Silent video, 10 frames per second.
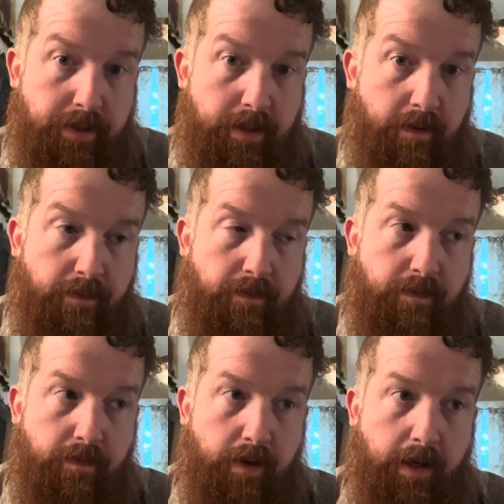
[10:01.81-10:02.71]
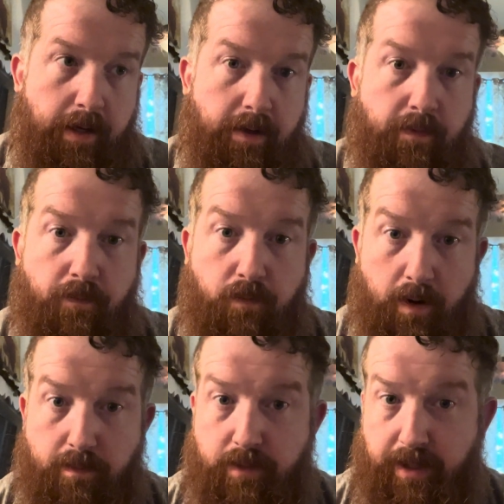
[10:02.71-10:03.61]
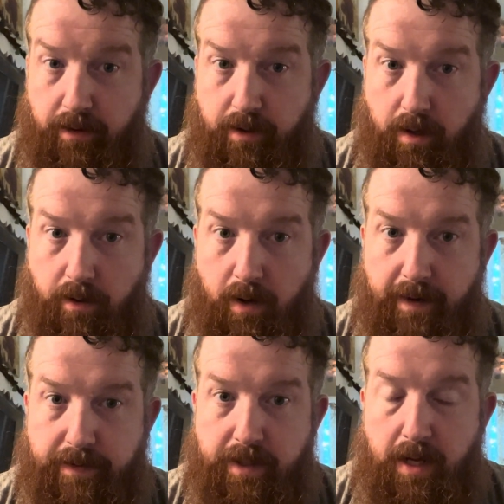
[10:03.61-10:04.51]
stuff from TL Yarn Crafts,